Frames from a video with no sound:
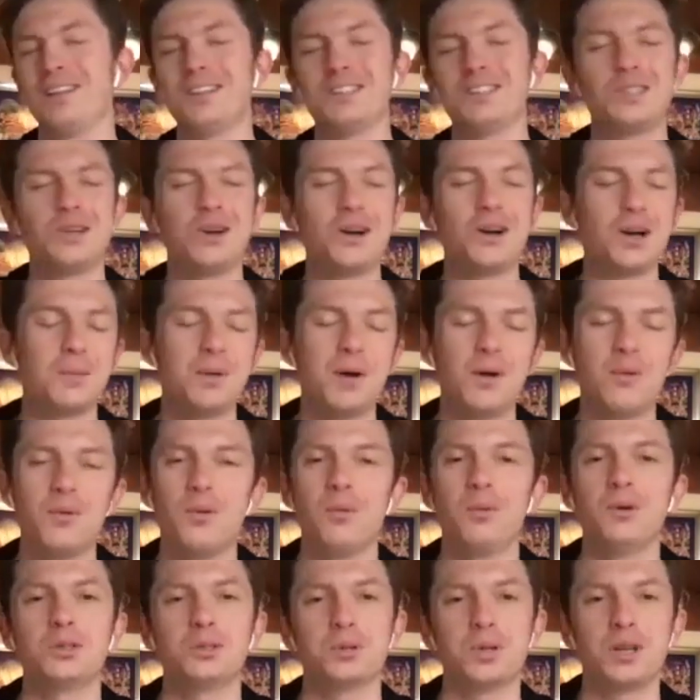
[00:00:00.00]
Let's talk about
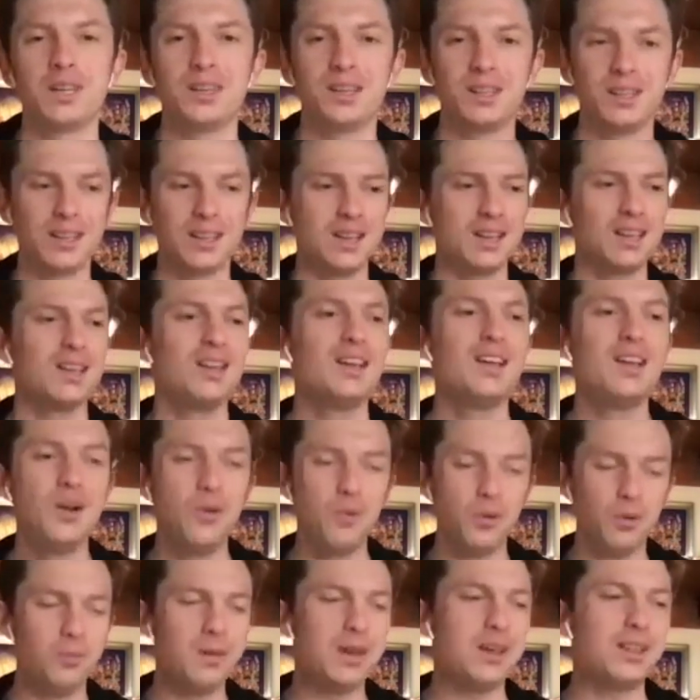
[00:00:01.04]
what we're drinking. Like,
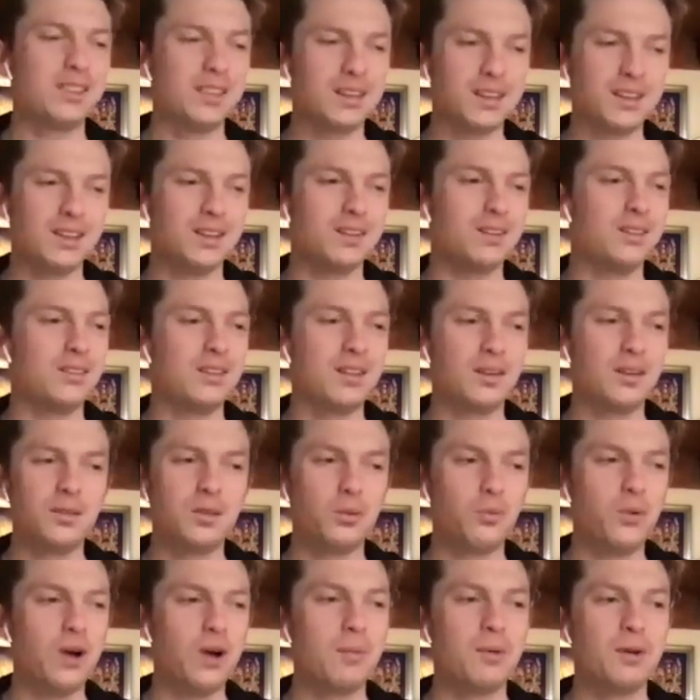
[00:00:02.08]
we'll make the
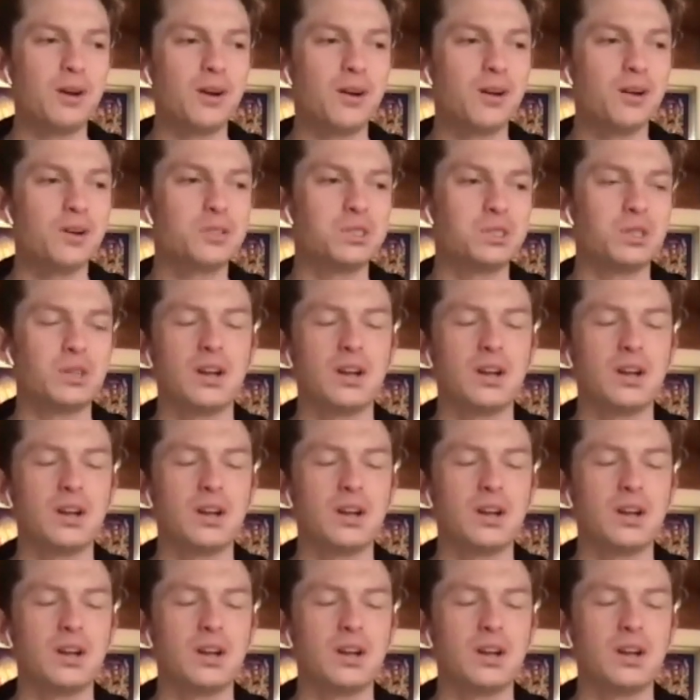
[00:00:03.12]
webinars,